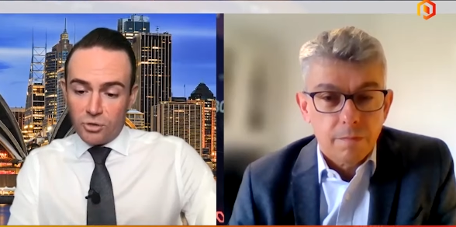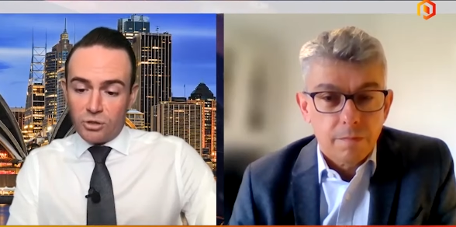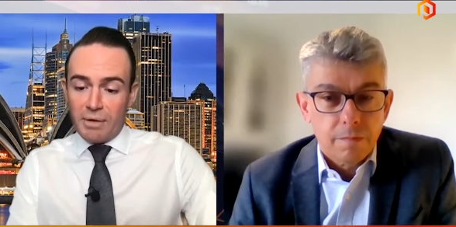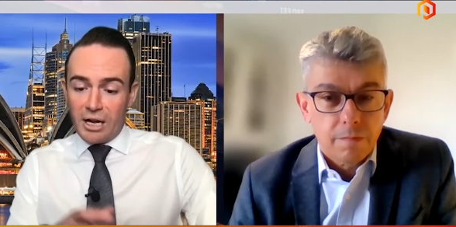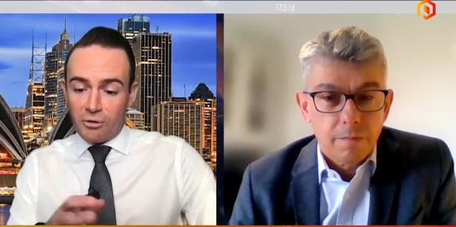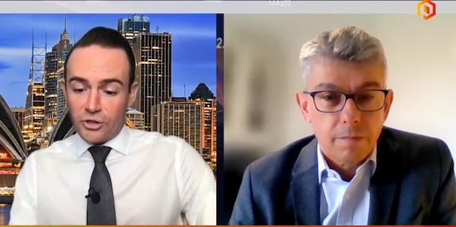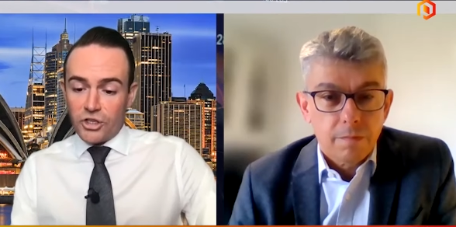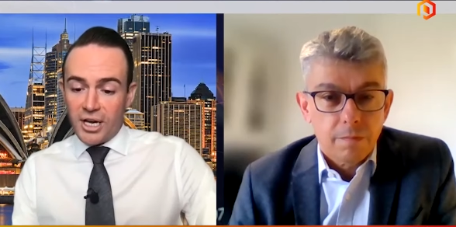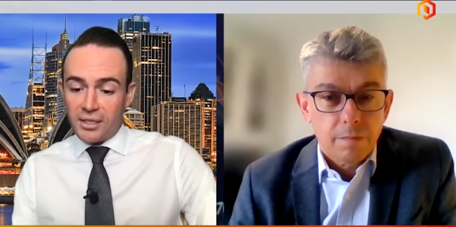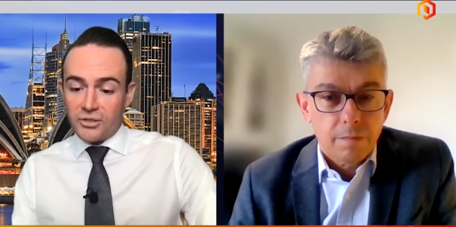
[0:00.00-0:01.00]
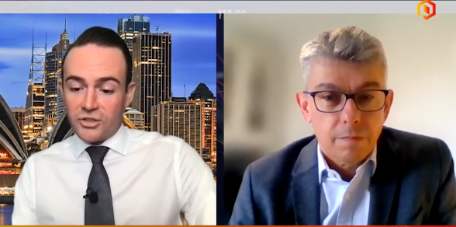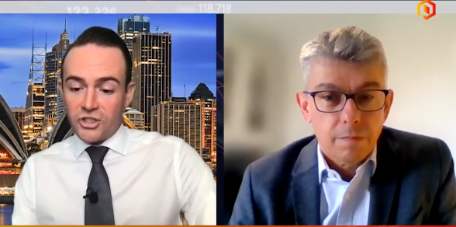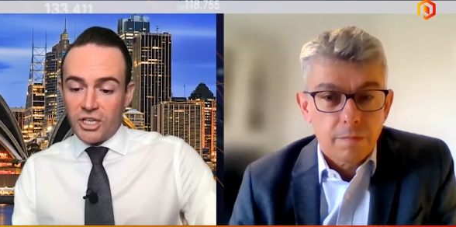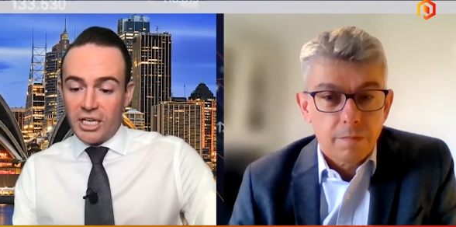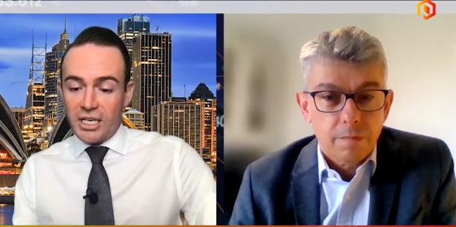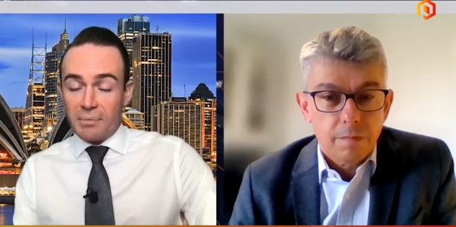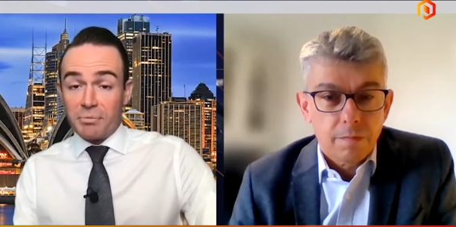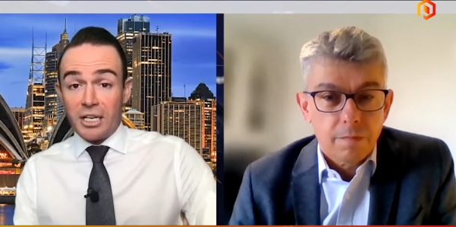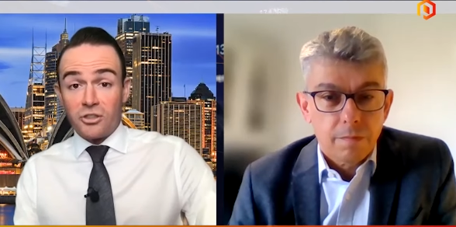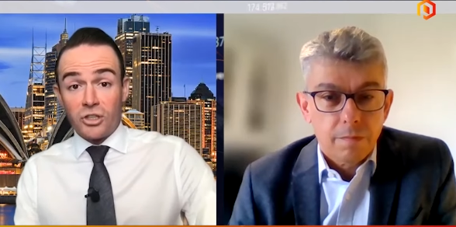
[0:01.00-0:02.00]
Speaker 1: Julimar and Chalice, any
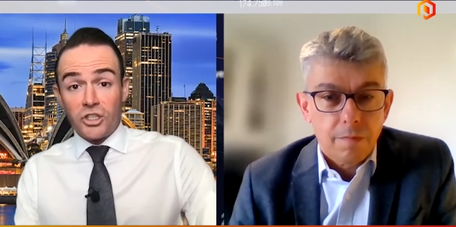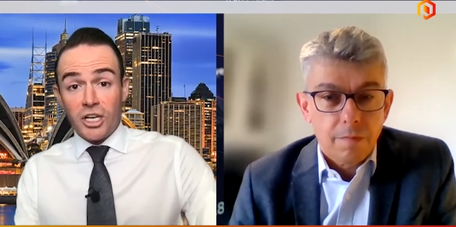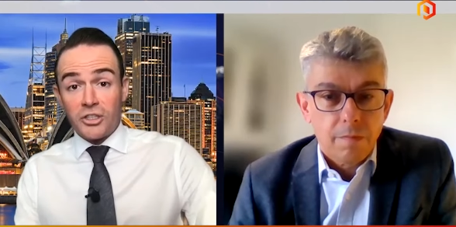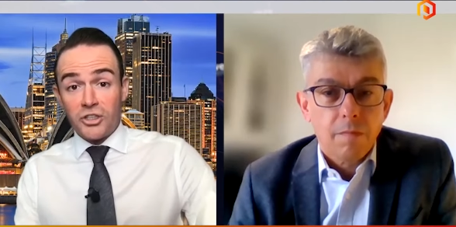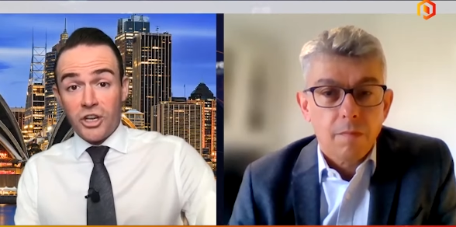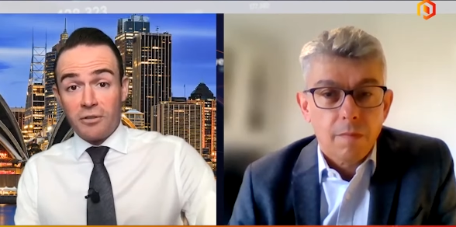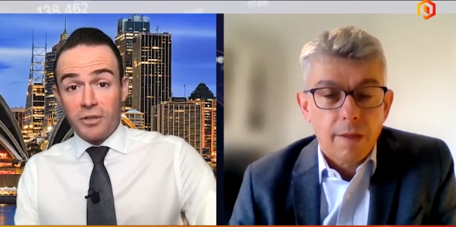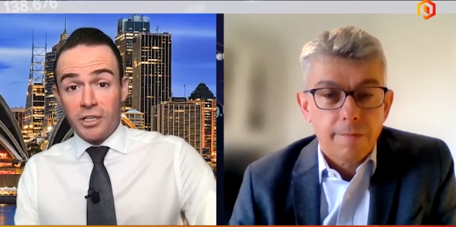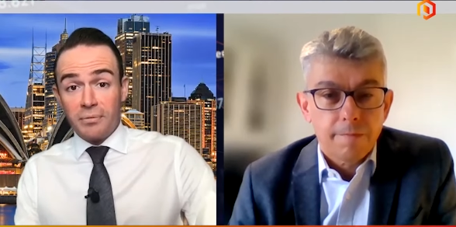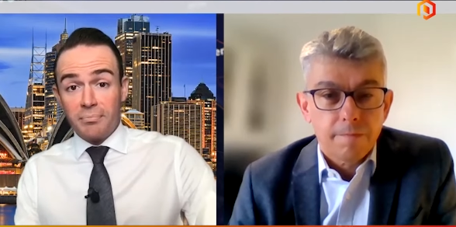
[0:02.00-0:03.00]
updates on the Chalice J V?